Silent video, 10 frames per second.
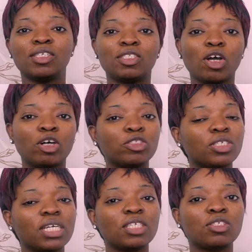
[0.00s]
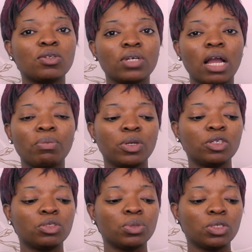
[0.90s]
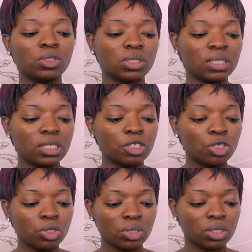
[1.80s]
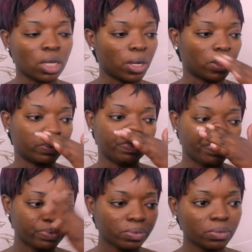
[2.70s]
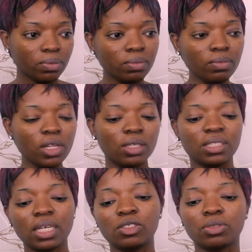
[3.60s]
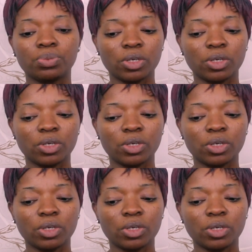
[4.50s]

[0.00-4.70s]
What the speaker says: So on today's look, I'm going to be using a new set of